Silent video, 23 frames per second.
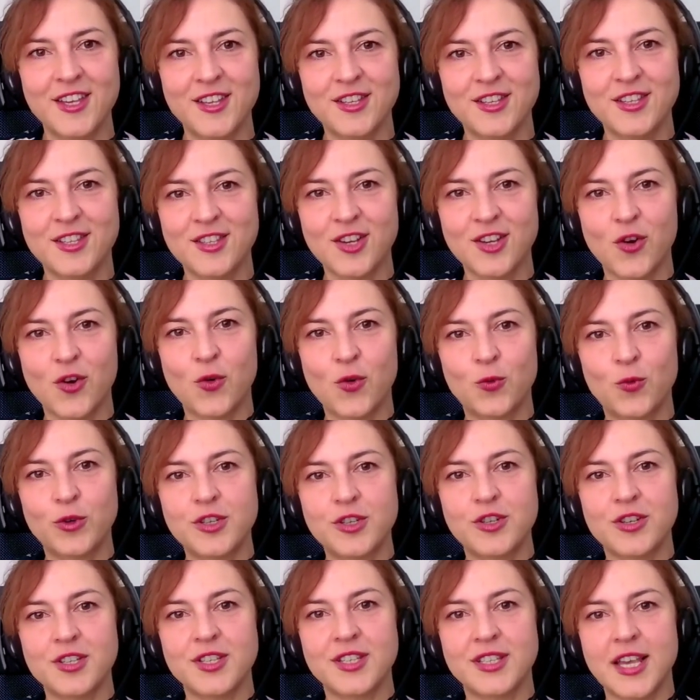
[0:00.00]
So would
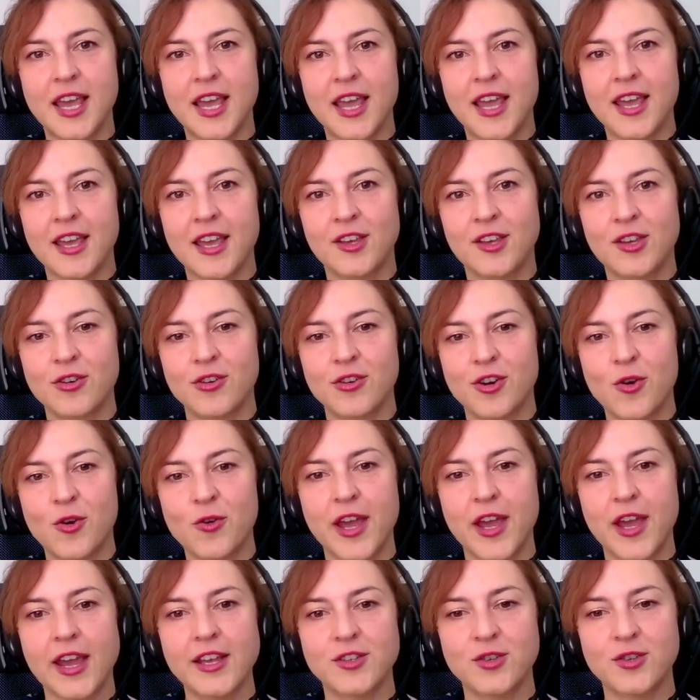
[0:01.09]
you say you're
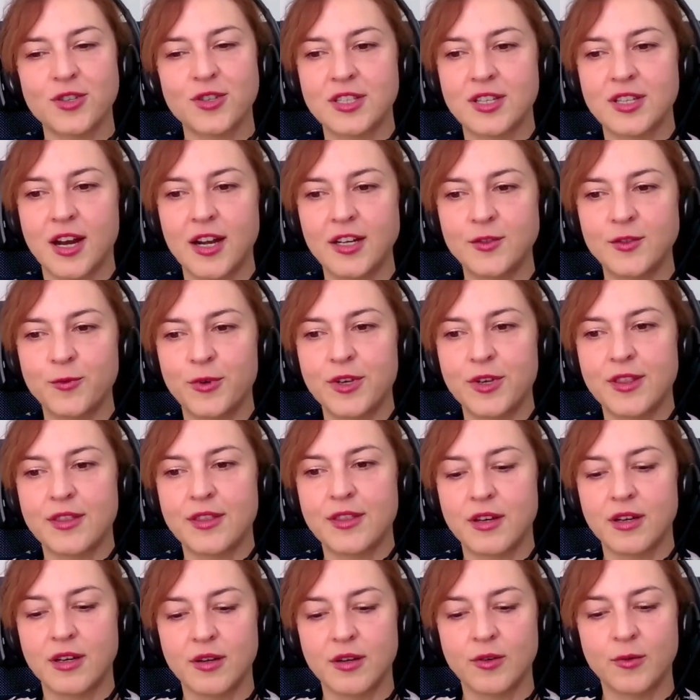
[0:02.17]
okay to start with
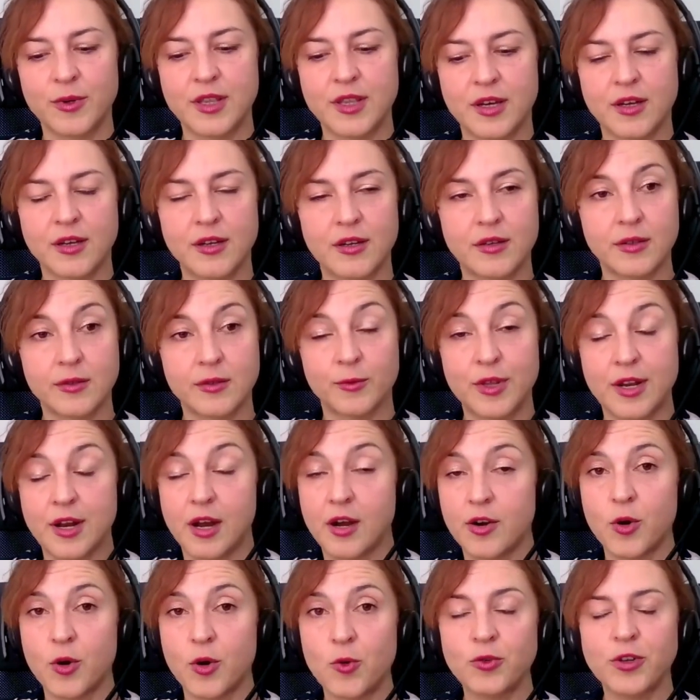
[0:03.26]

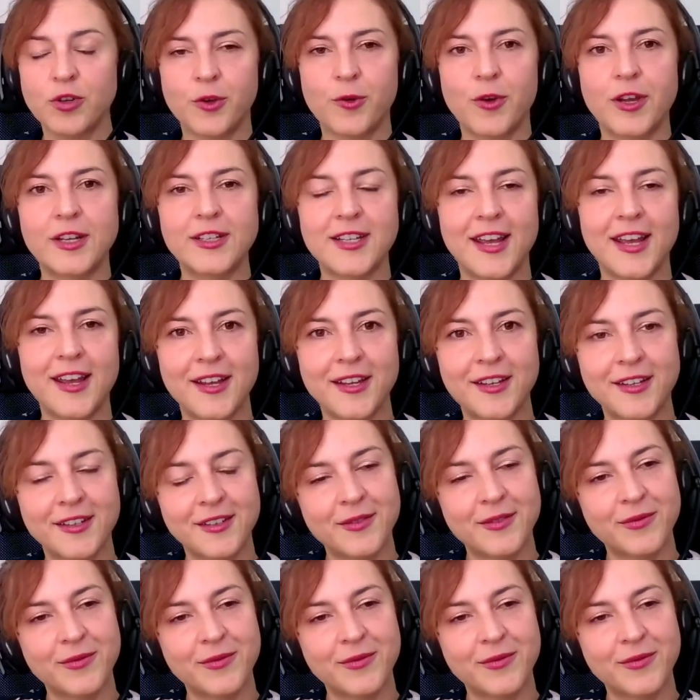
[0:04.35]
our own Q&A?